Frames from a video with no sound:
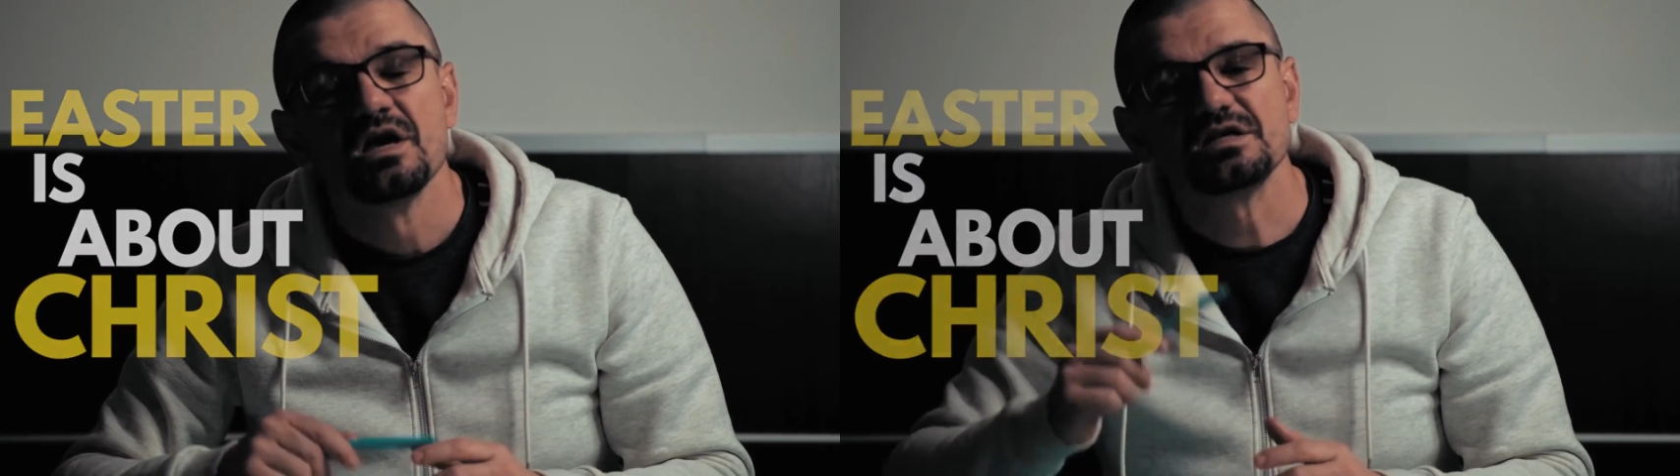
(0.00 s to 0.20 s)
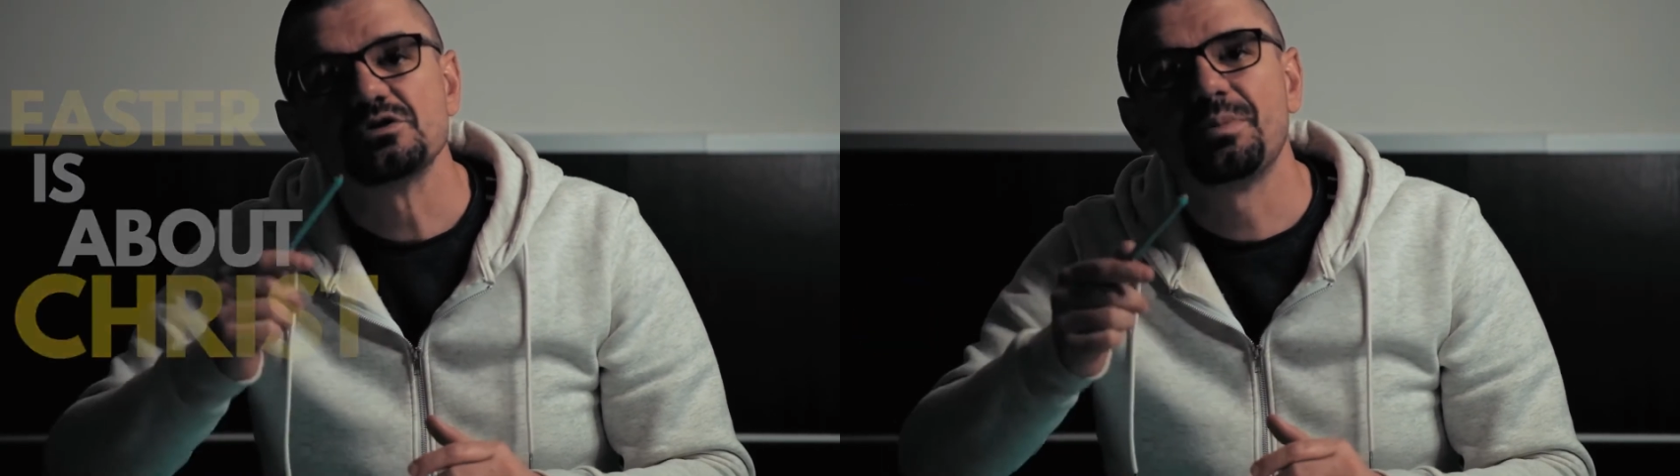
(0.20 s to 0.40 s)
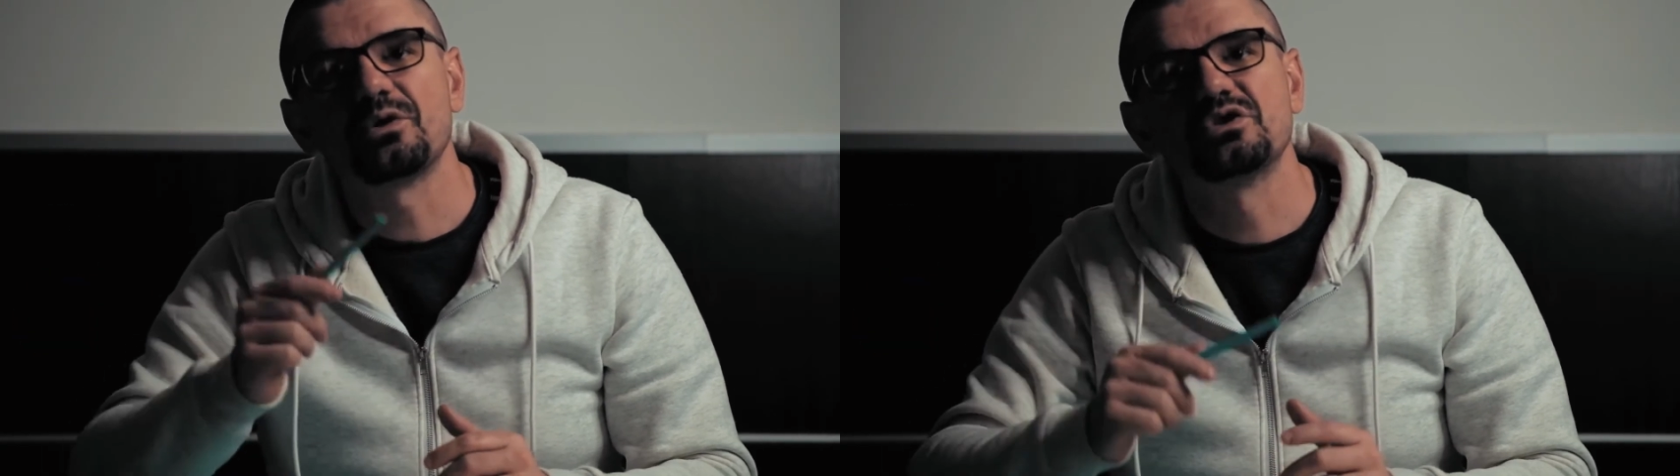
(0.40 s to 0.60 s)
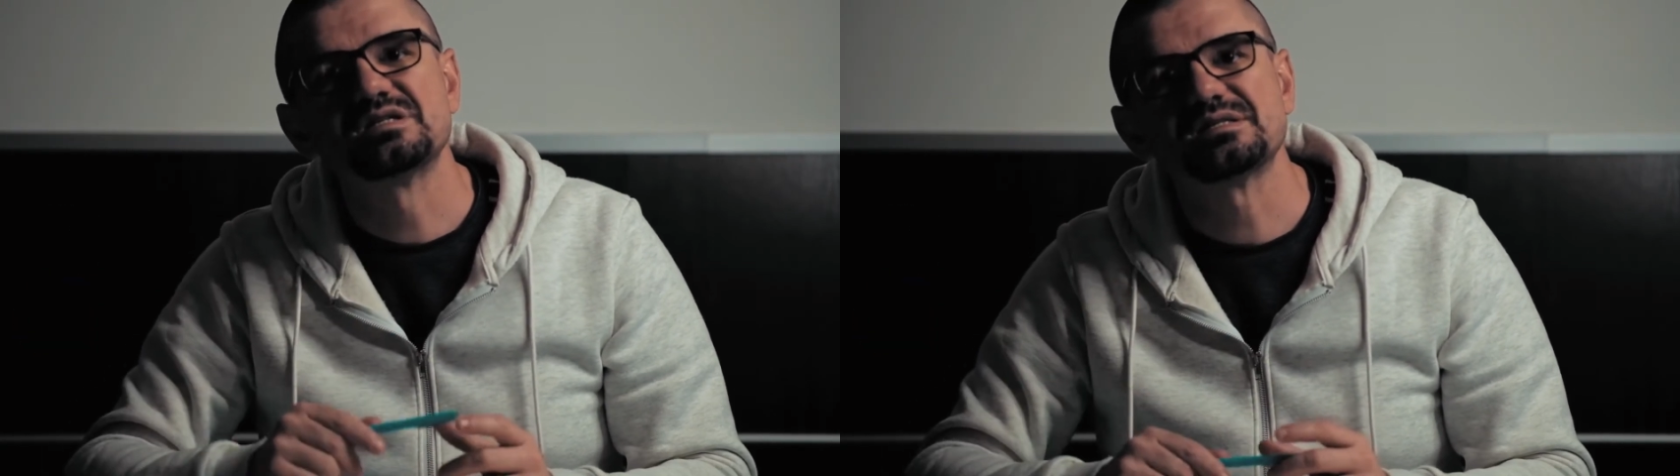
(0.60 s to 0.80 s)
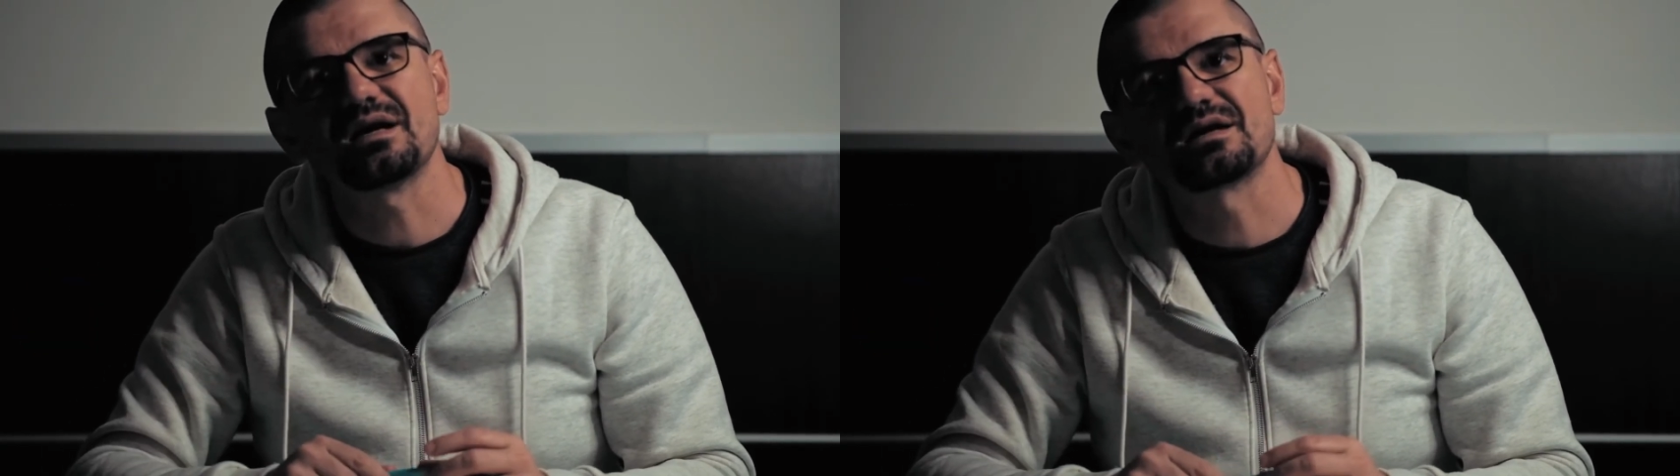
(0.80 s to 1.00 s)
It's about the
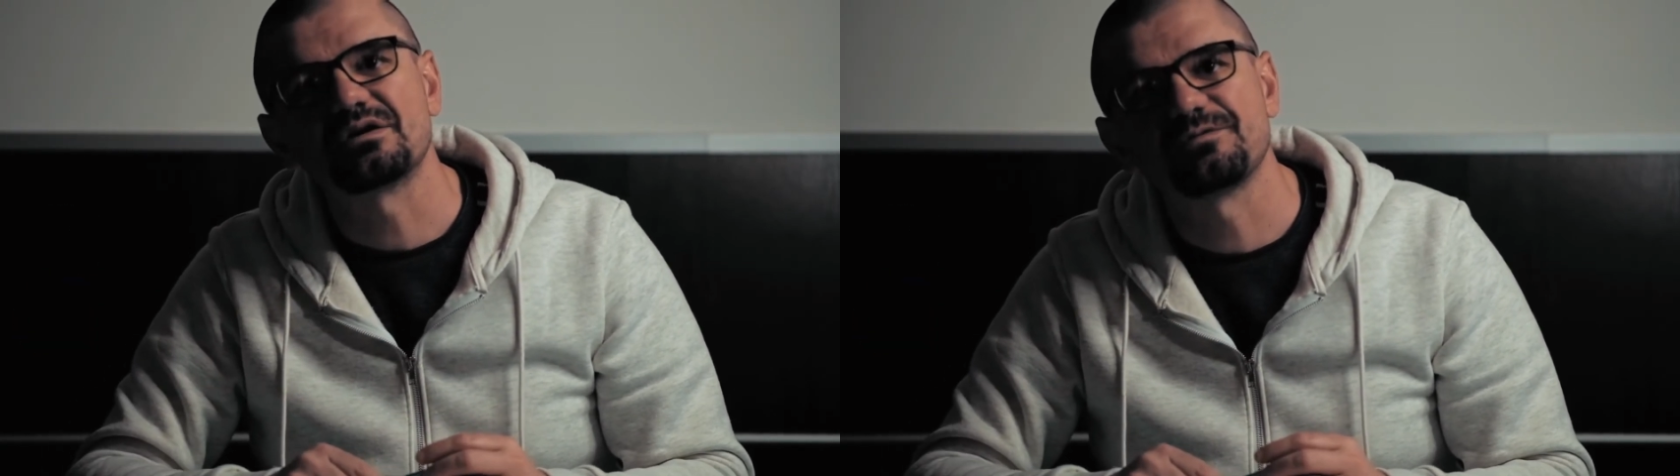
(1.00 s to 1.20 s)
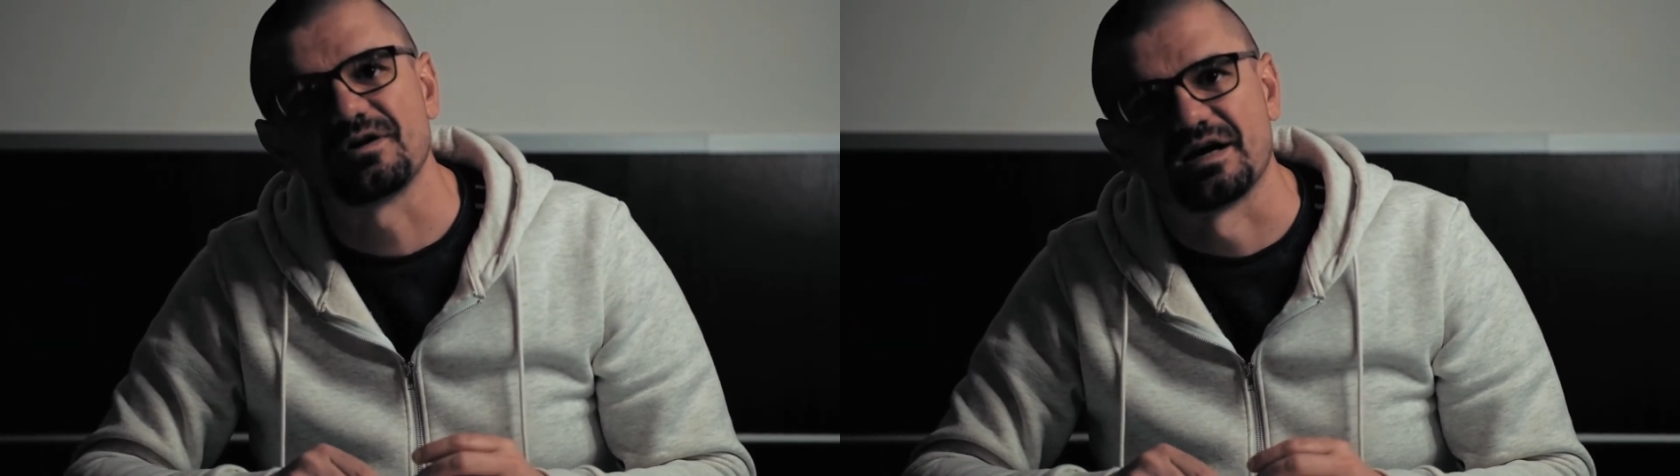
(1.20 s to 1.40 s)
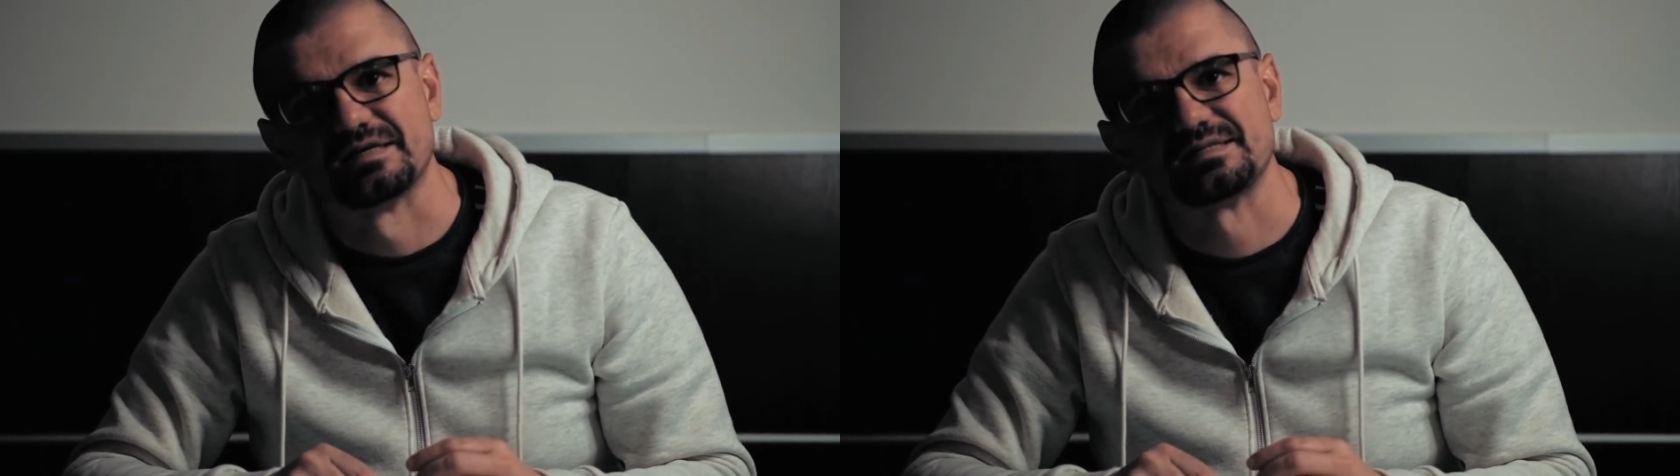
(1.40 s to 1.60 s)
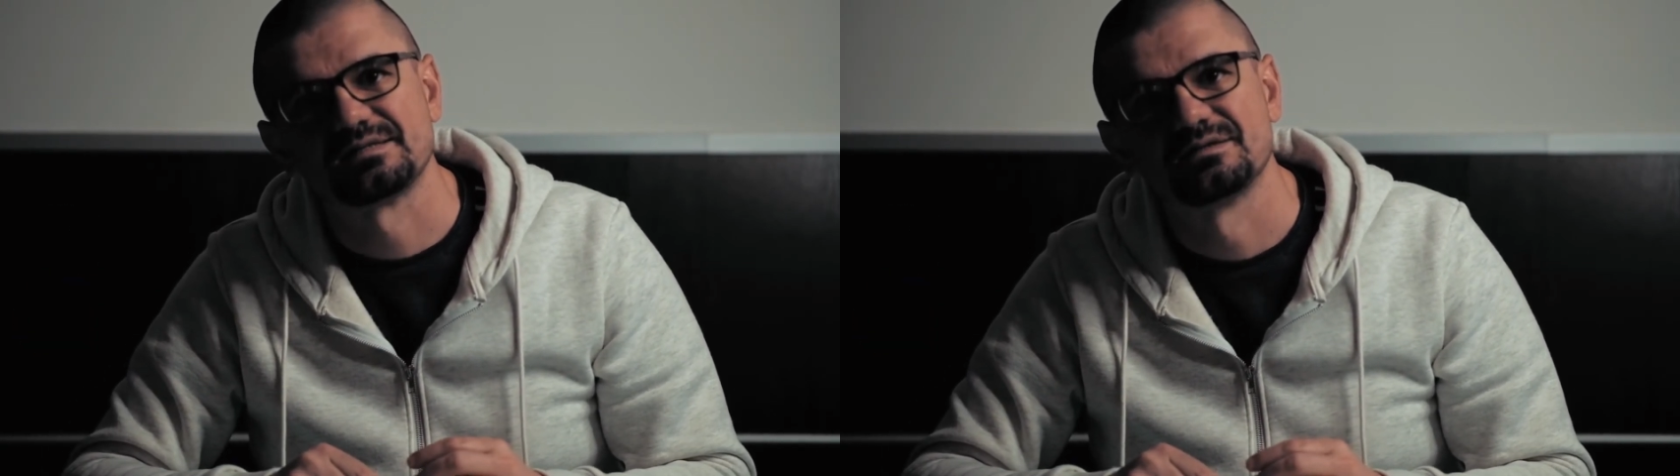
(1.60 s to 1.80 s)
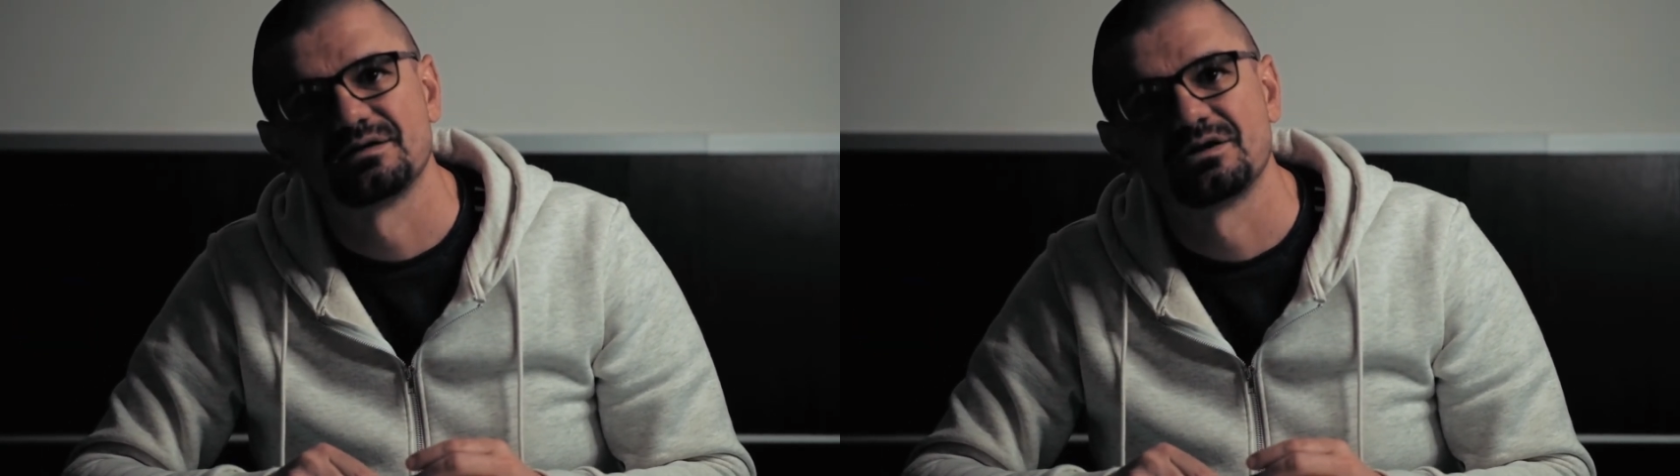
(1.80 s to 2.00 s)
sacrifice